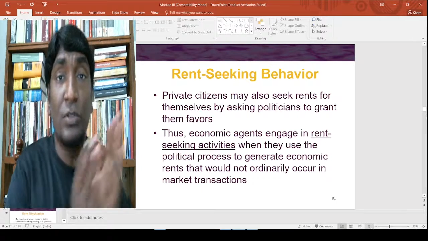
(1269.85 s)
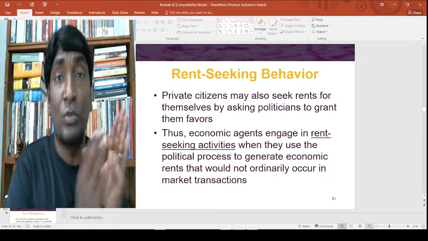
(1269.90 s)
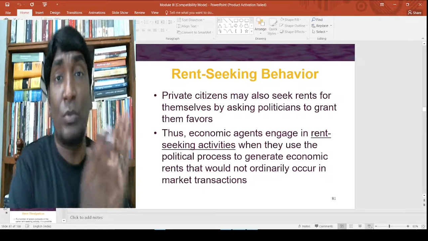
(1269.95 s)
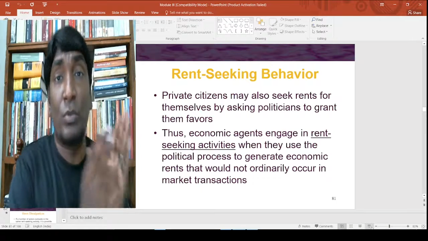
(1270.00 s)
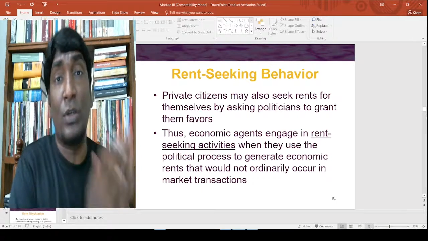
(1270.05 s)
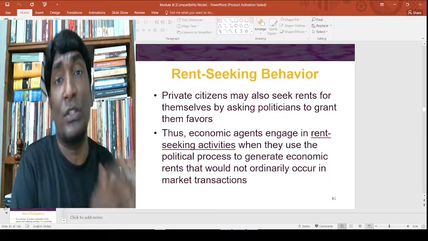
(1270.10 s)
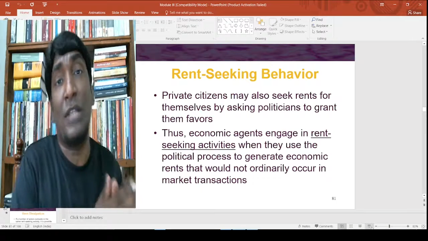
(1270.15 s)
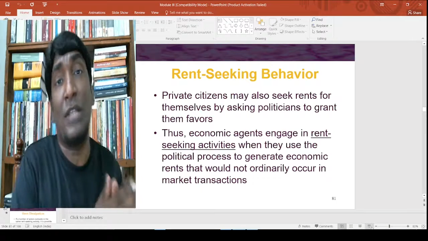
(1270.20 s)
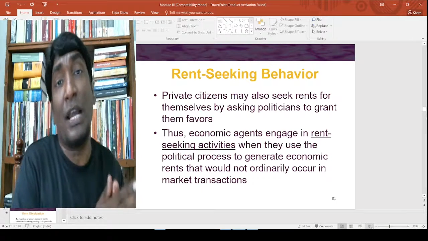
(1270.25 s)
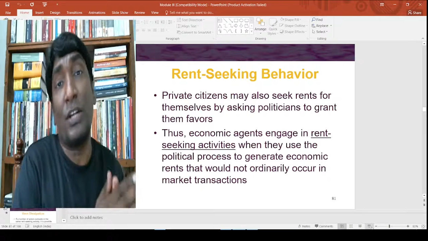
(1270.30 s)

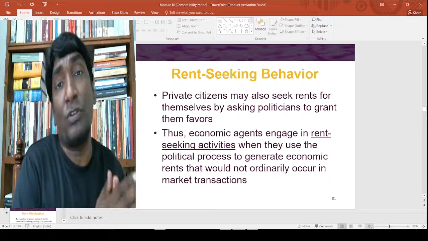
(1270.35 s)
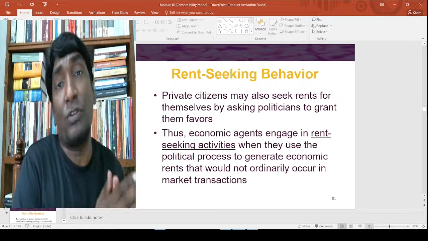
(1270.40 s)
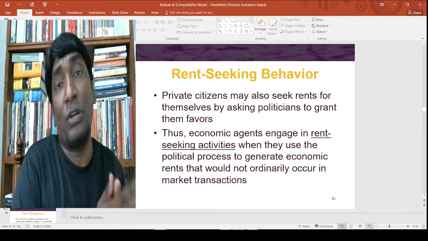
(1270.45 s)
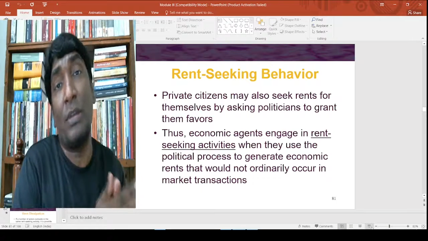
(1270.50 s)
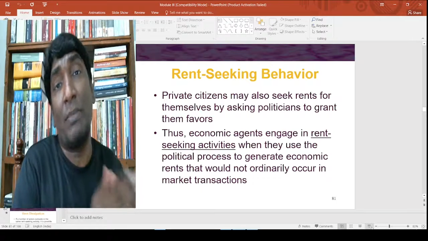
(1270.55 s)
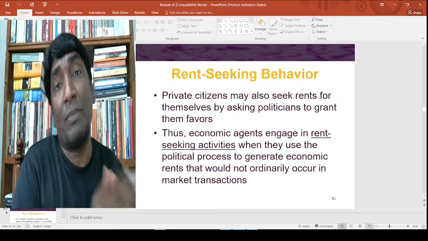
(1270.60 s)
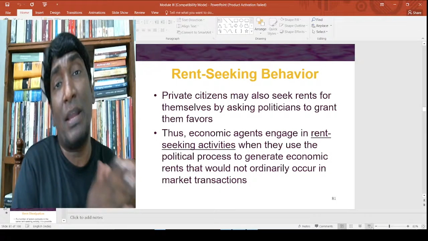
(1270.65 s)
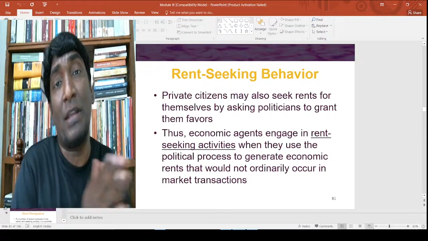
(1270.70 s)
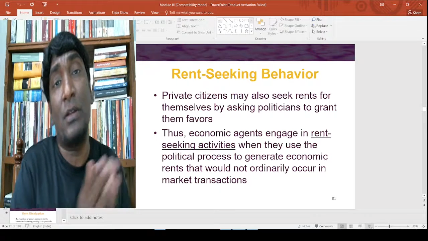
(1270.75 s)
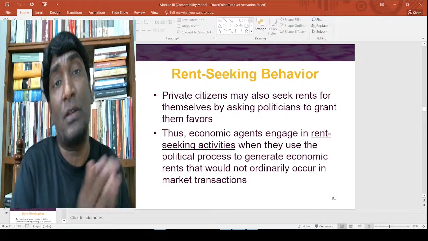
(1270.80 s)
was actually
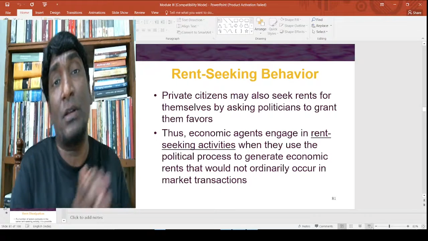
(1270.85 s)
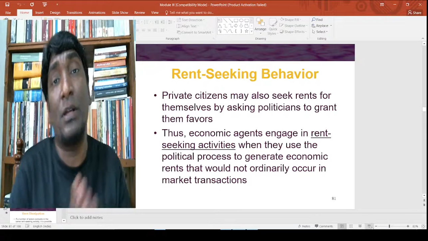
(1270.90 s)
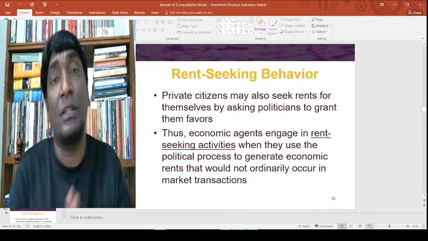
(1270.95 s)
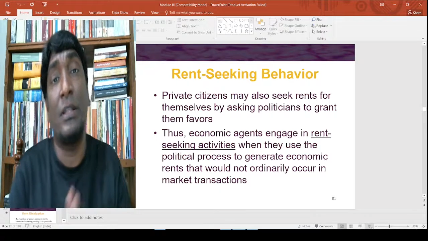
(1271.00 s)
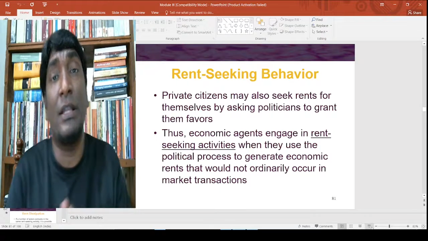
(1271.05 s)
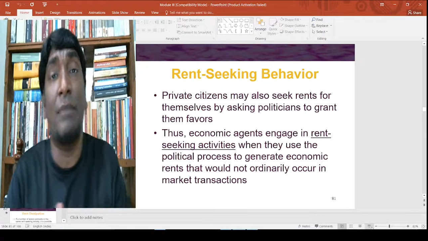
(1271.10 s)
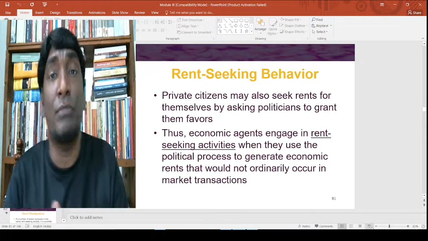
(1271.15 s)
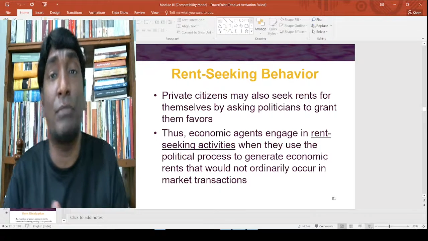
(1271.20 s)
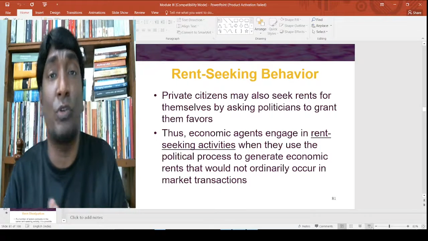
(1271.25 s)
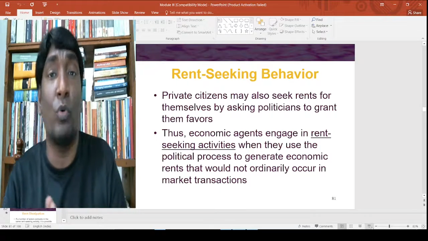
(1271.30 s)
made
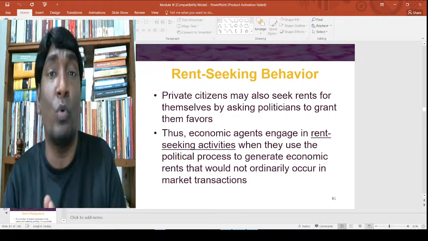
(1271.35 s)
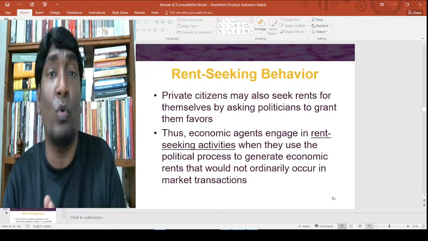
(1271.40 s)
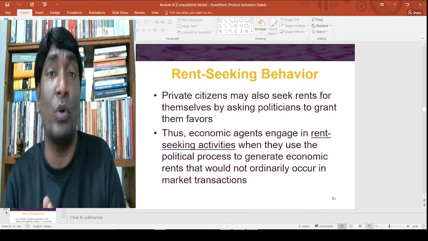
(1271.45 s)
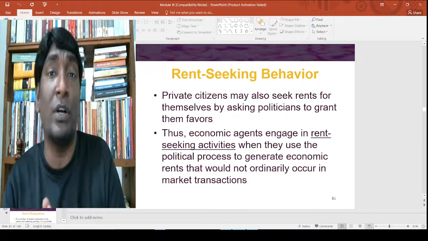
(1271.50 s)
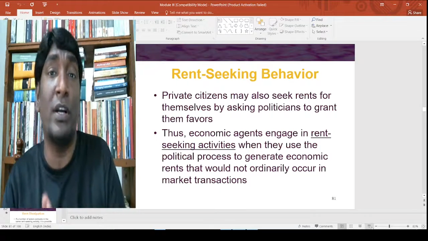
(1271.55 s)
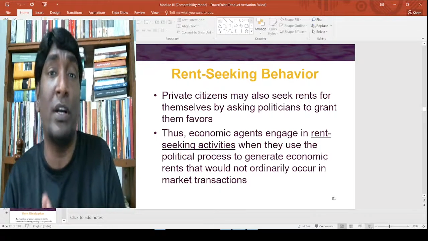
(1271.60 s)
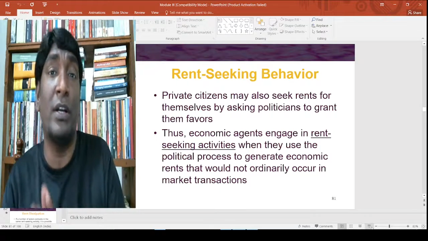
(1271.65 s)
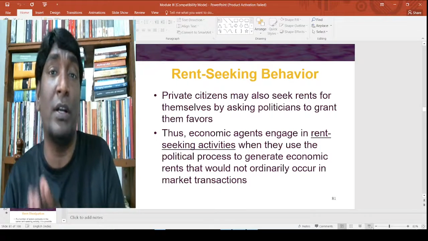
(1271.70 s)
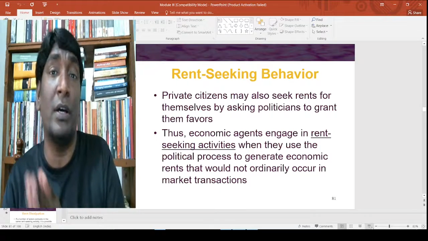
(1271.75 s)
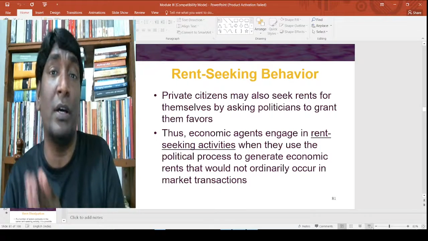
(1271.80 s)
them to vote
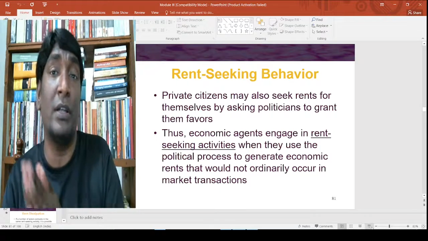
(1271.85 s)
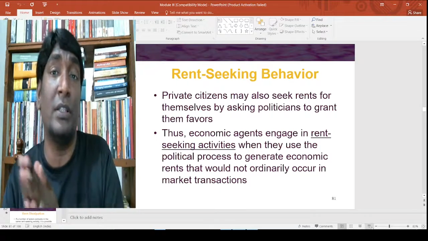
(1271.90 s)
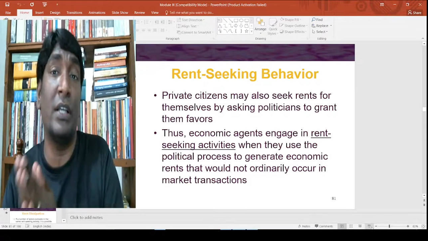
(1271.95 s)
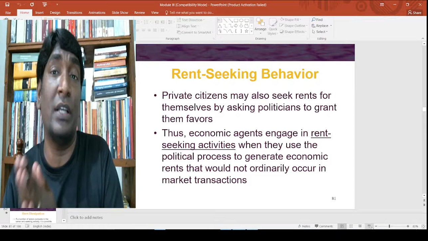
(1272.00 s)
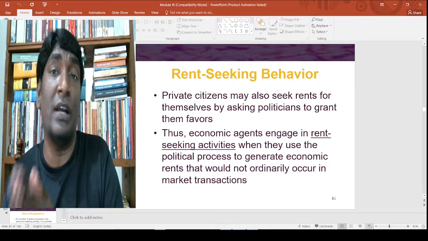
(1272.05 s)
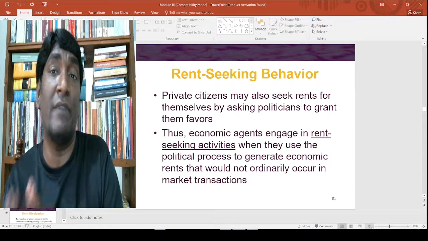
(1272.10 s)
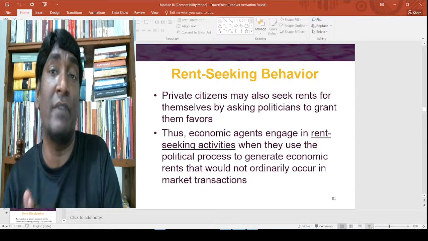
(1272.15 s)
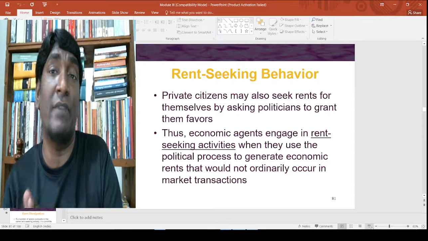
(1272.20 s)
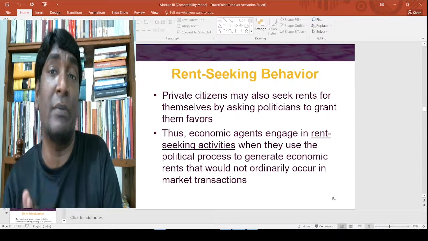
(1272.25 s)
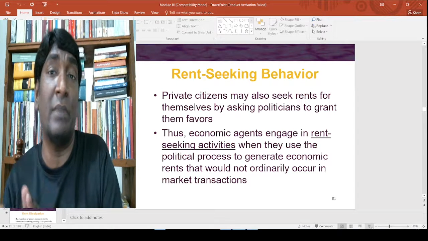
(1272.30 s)
at the
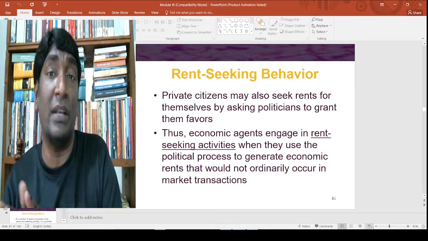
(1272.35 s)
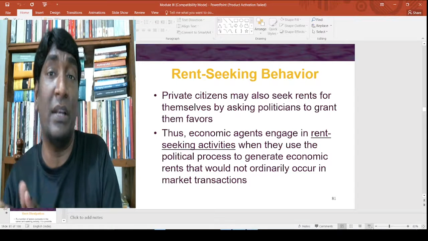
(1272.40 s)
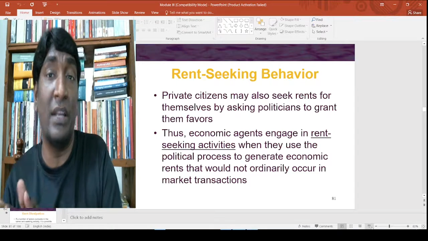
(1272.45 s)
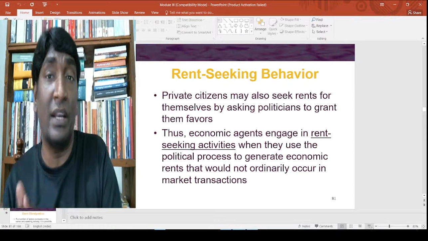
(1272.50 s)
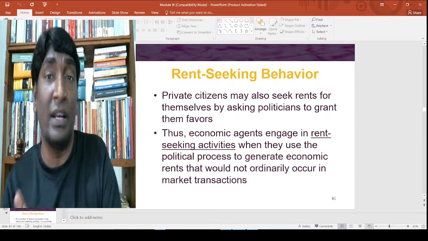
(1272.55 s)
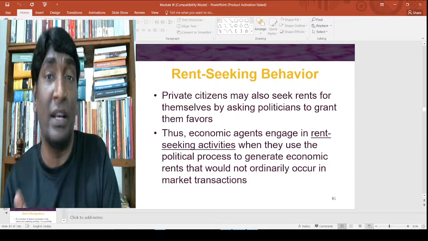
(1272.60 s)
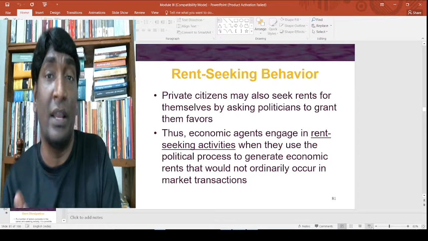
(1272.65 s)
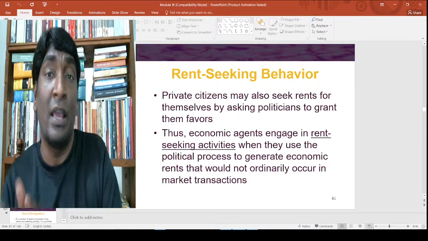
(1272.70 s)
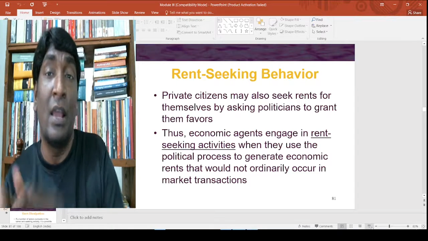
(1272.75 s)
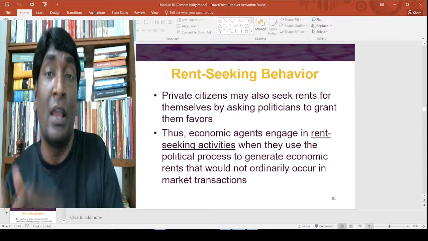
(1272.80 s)
government
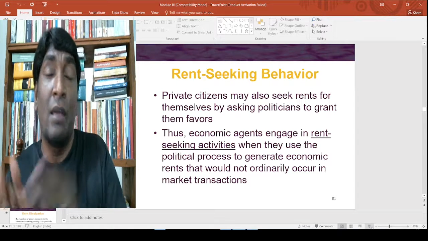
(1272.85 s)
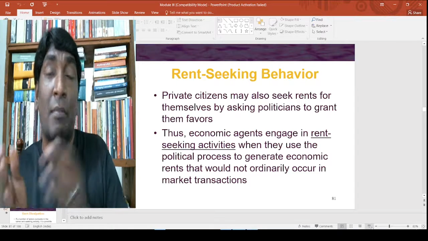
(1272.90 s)
in.